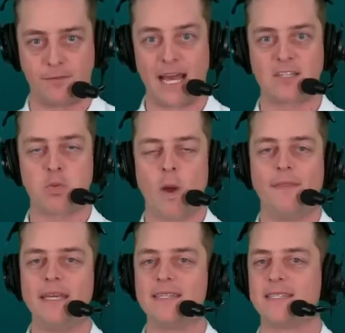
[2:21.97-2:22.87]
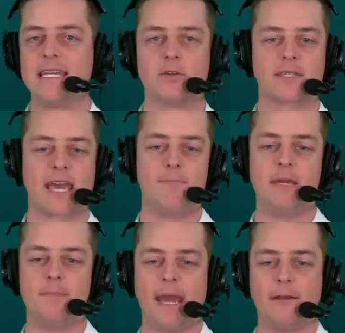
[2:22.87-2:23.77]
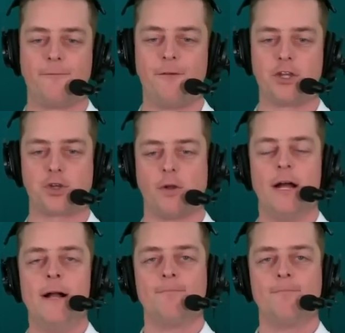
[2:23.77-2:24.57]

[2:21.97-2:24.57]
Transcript: That's when these deals can be made official